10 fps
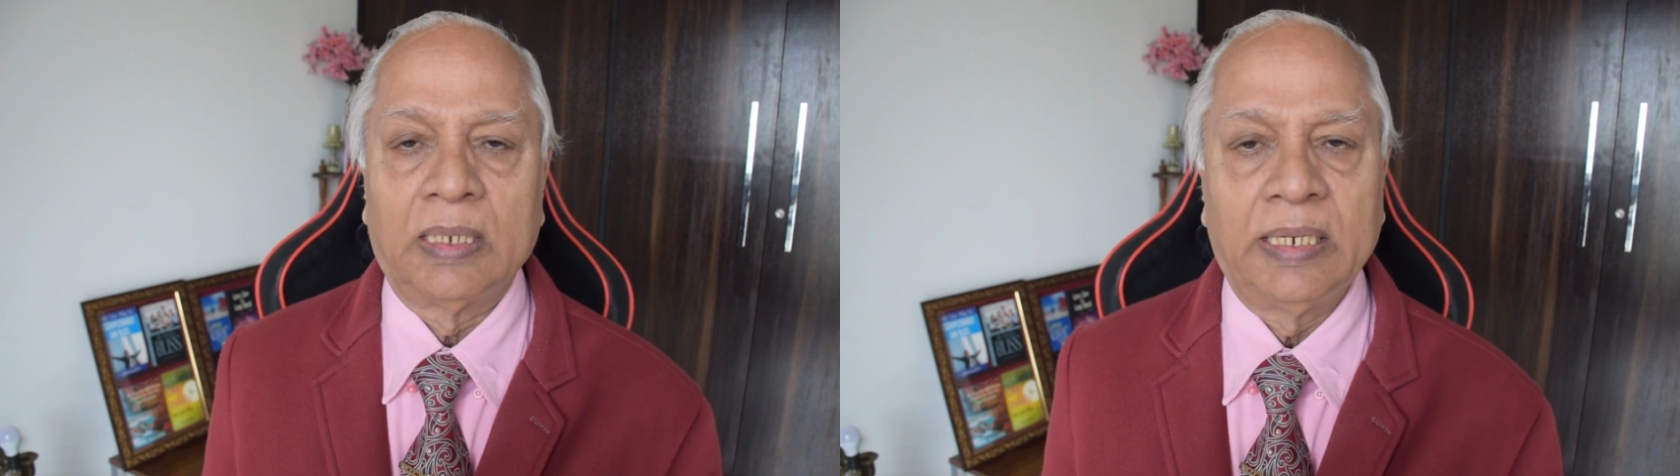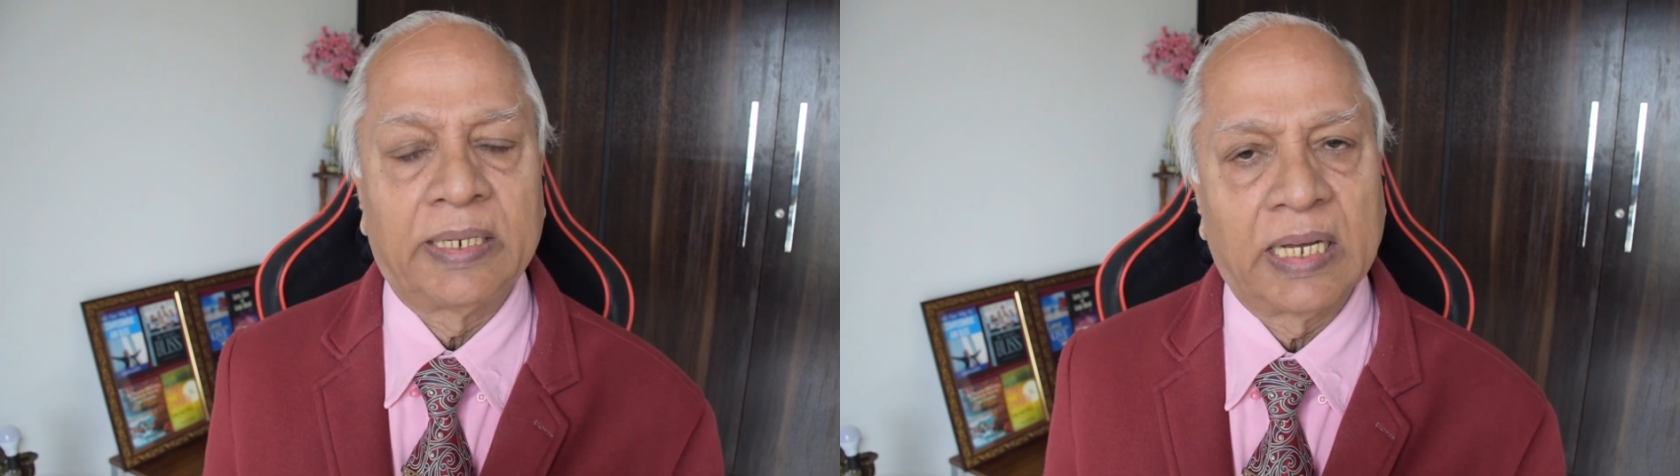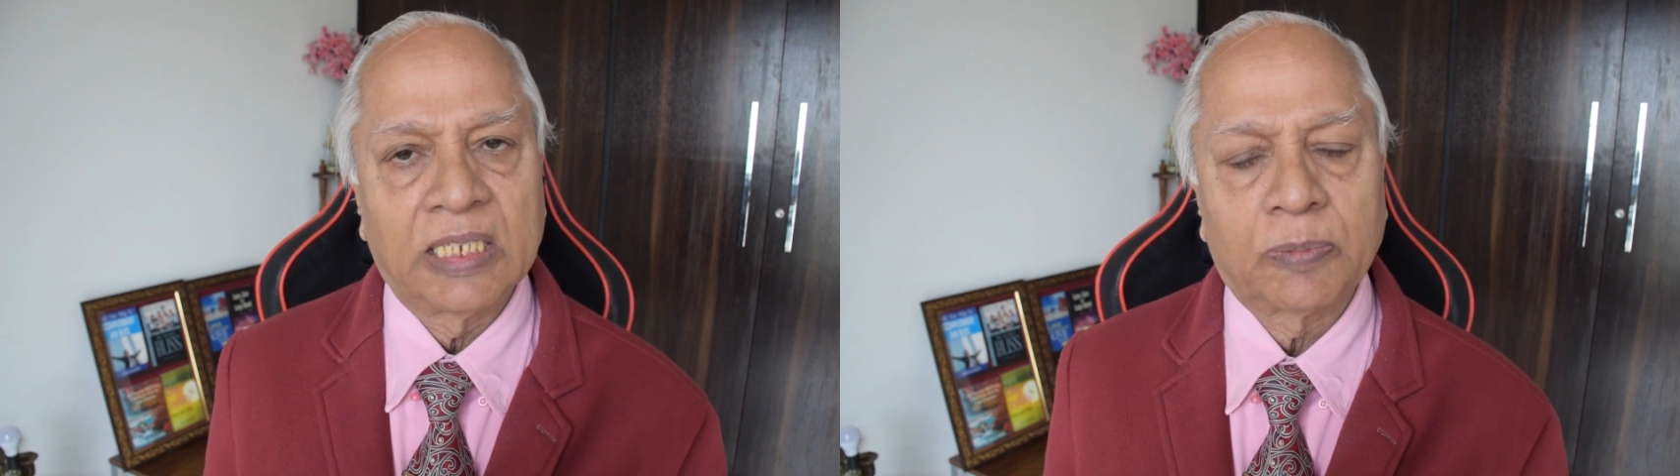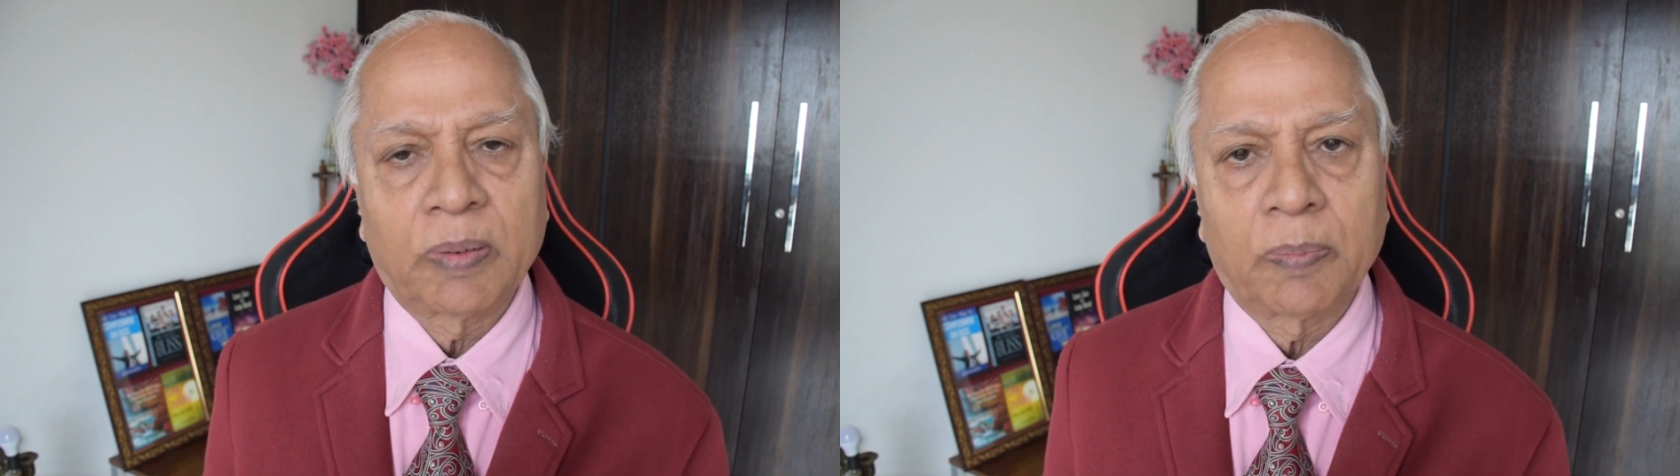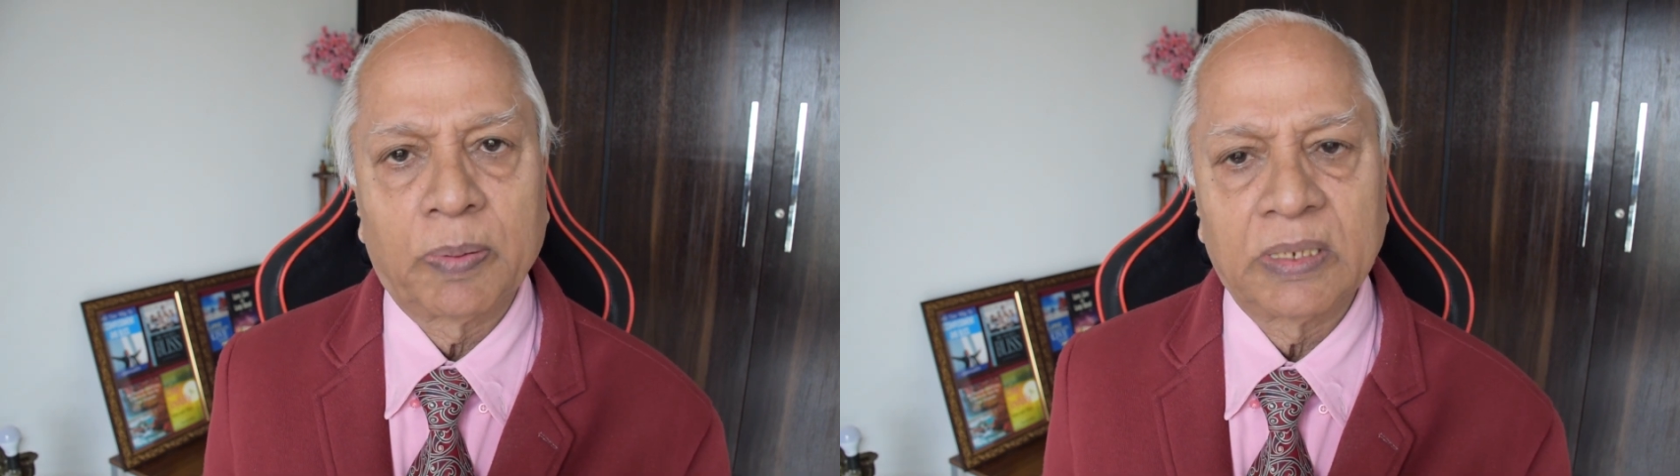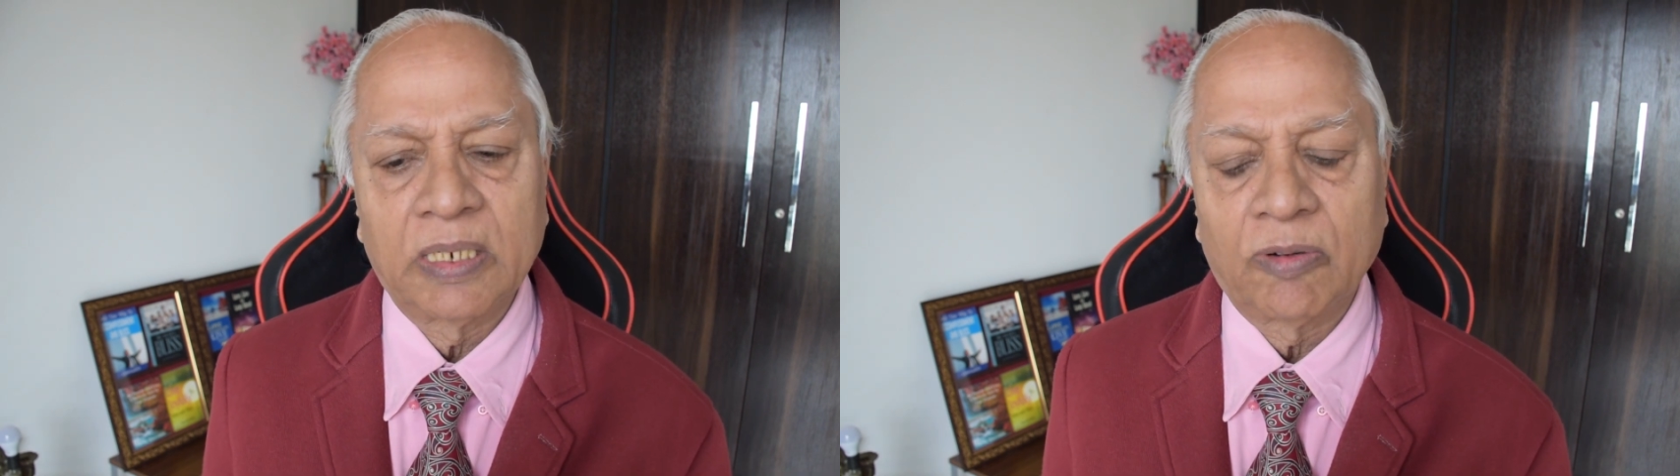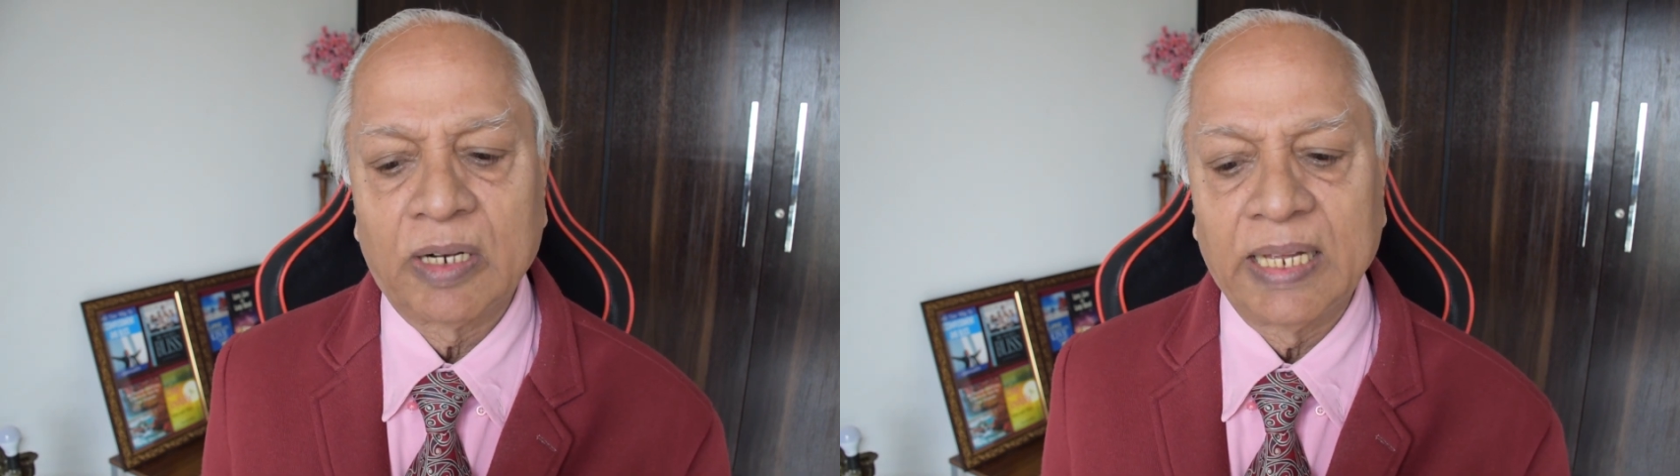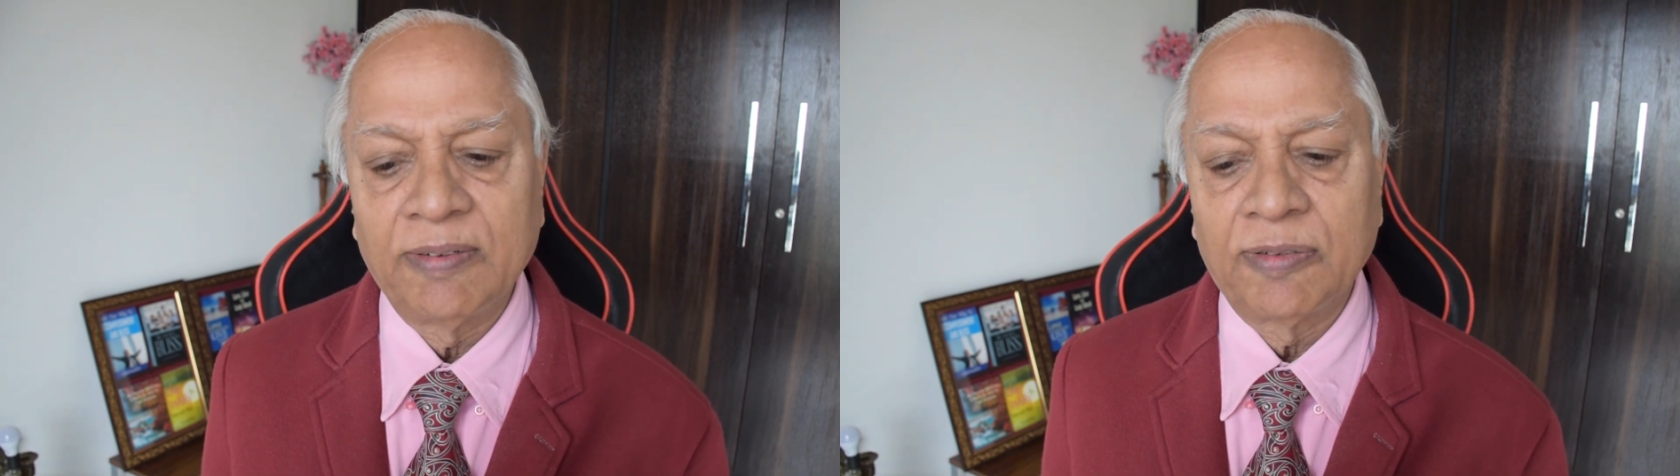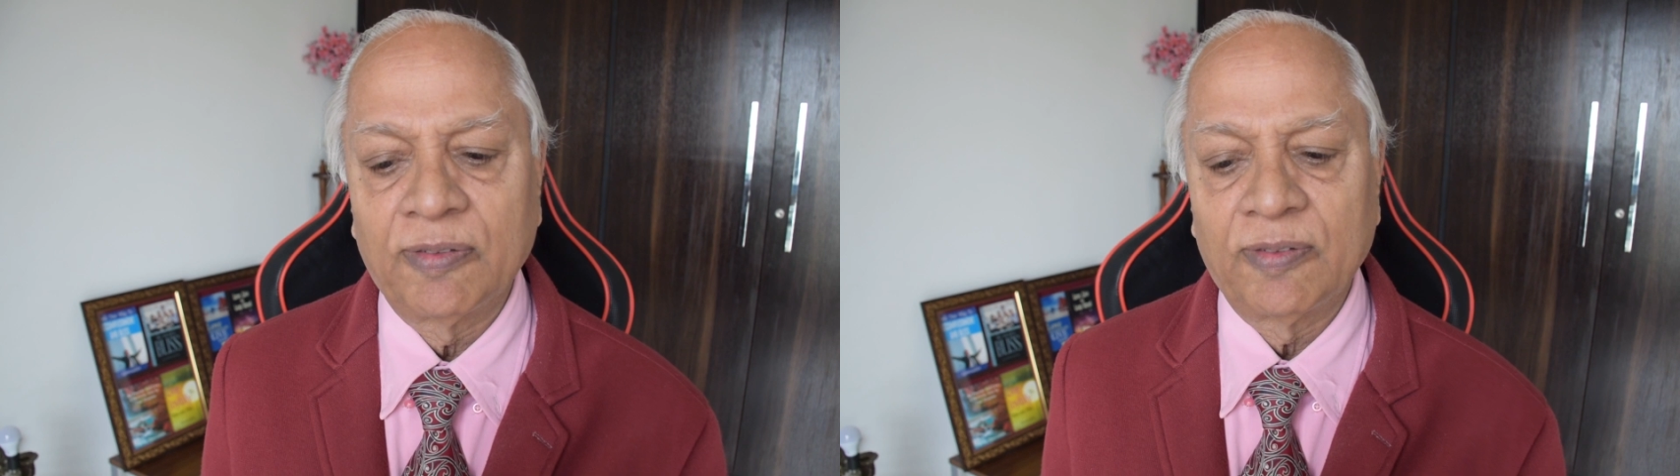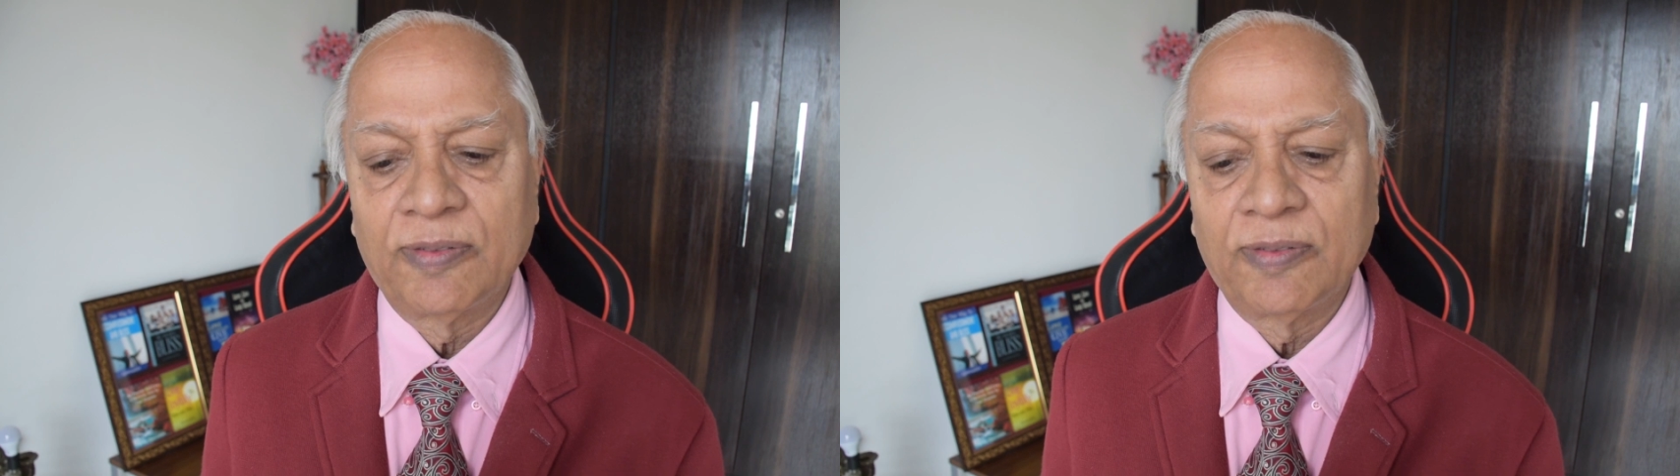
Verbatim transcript: It has purpose in our life.